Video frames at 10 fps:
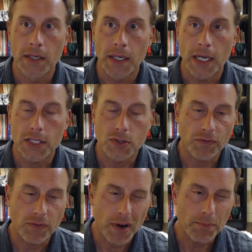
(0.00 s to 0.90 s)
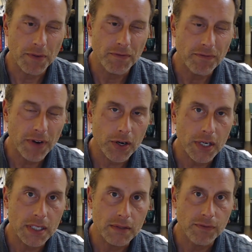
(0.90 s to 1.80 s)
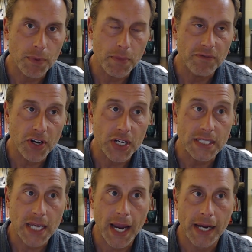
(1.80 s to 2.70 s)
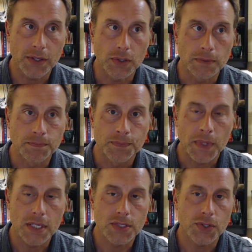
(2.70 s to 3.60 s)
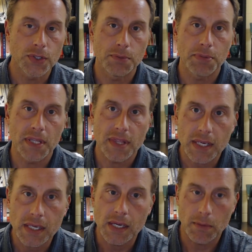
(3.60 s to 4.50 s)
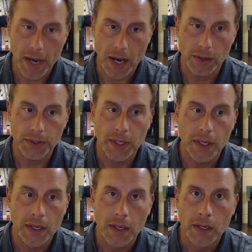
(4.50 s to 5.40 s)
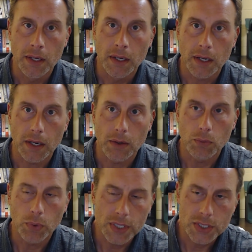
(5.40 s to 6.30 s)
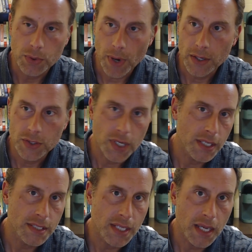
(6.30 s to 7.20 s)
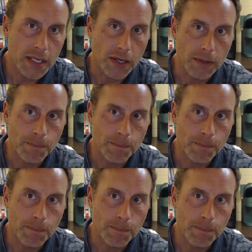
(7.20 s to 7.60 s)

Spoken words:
And so from the very title, it's good to be thinking about what is the writer trying to say here?